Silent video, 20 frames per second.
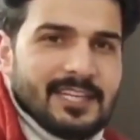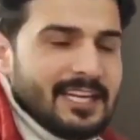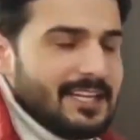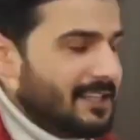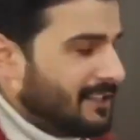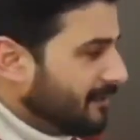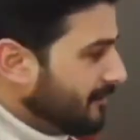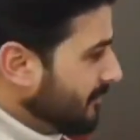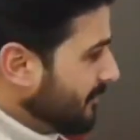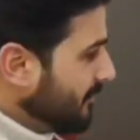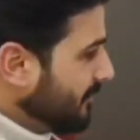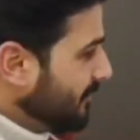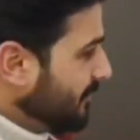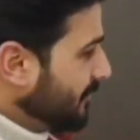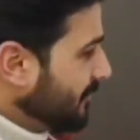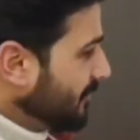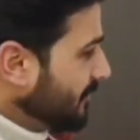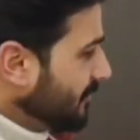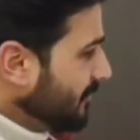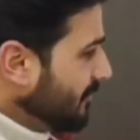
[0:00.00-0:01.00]
Right?
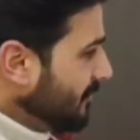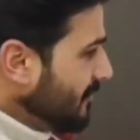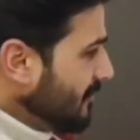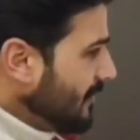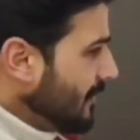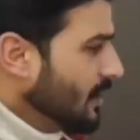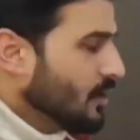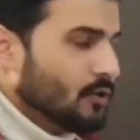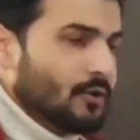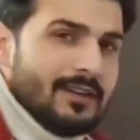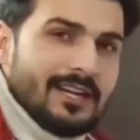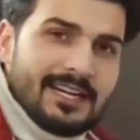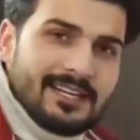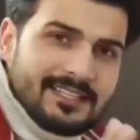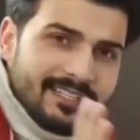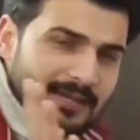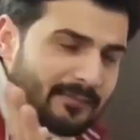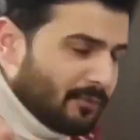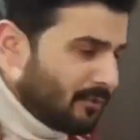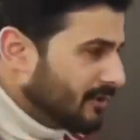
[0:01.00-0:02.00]
So
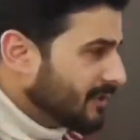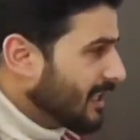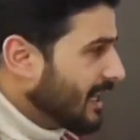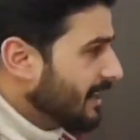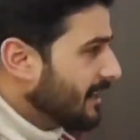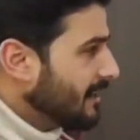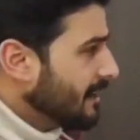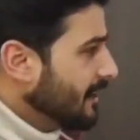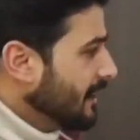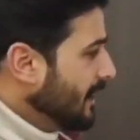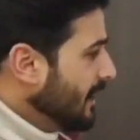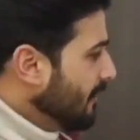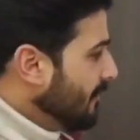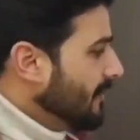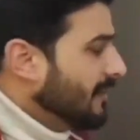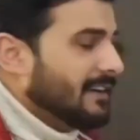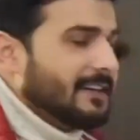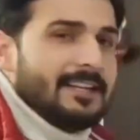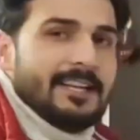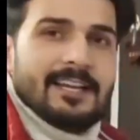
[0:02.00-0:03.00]
let us suppose that
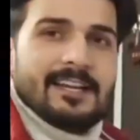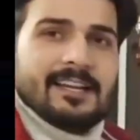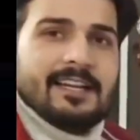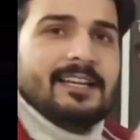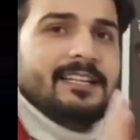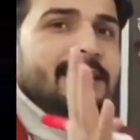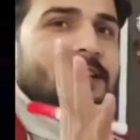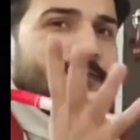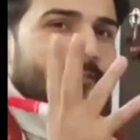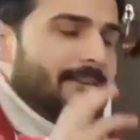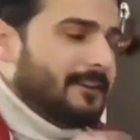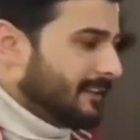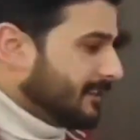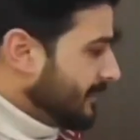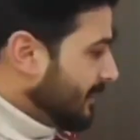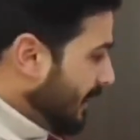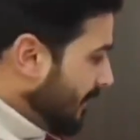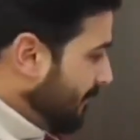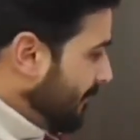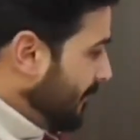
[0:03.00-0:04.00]
we will take the
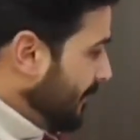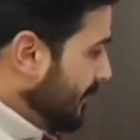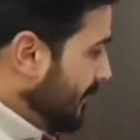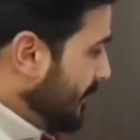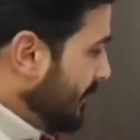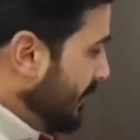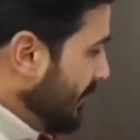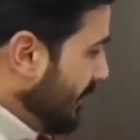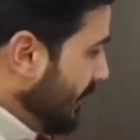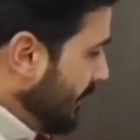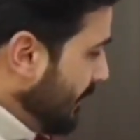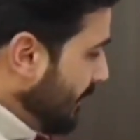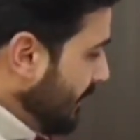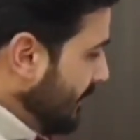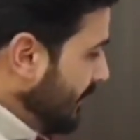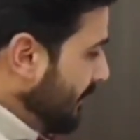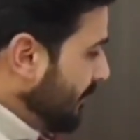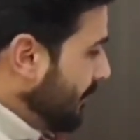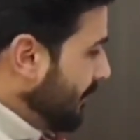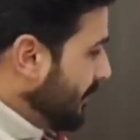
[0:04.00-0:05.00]
first surface.
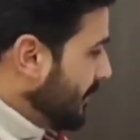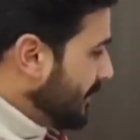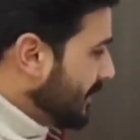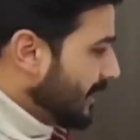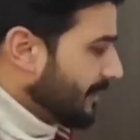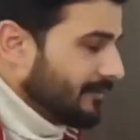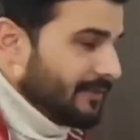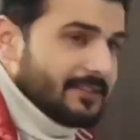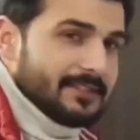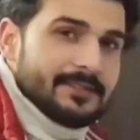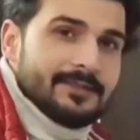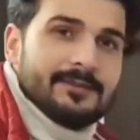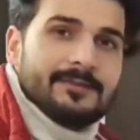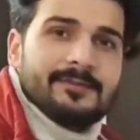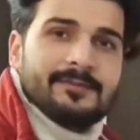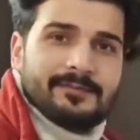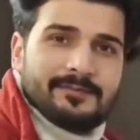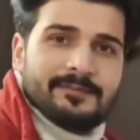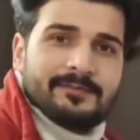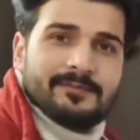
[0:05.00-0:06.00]
This is the first
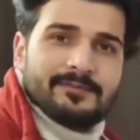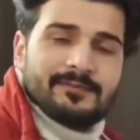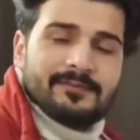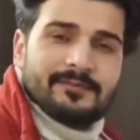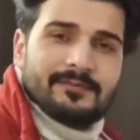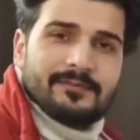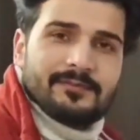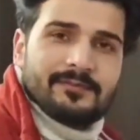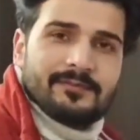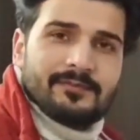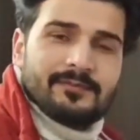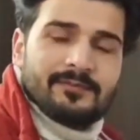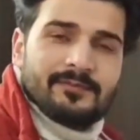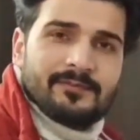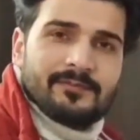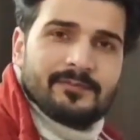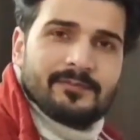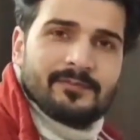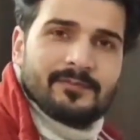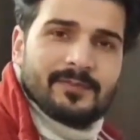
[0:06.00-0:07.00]
surface.
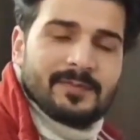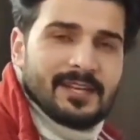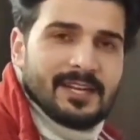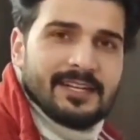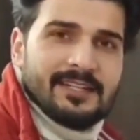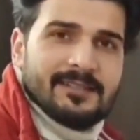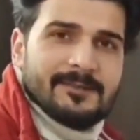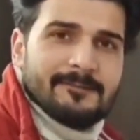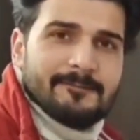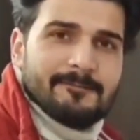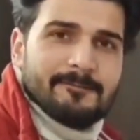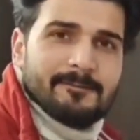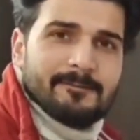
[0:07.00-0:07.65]
Right?